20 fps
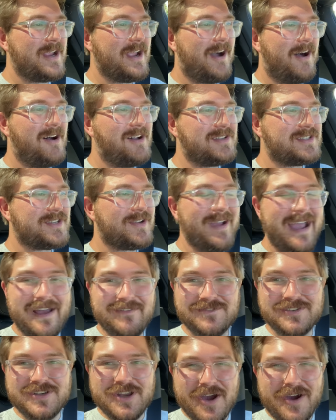also
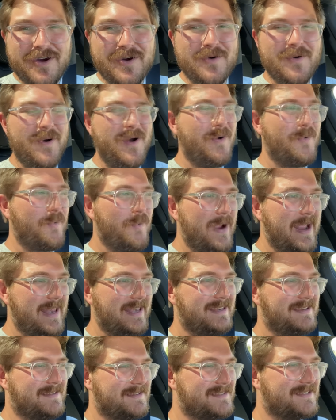have no
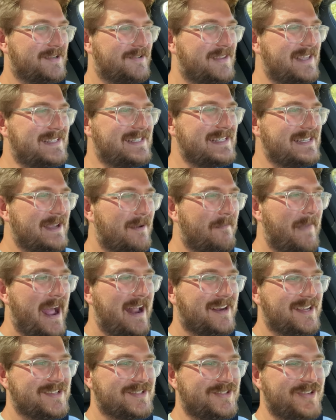wind. So this is
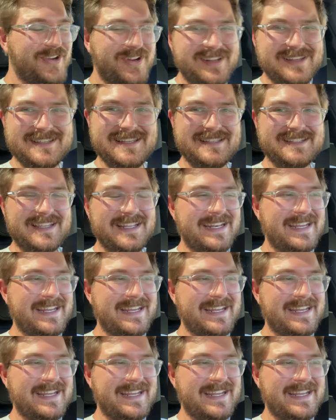about as good as it's going to